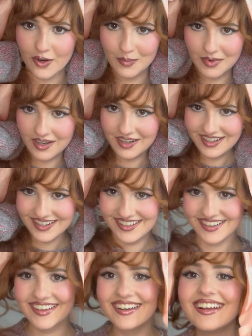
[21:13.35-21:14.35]
but
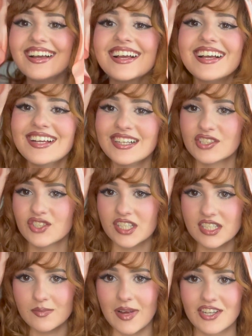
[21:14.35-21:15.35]
just
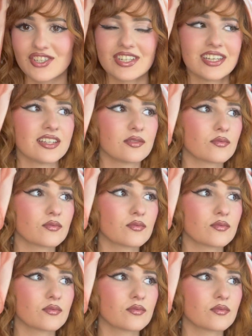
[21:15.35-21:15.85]
imagine it.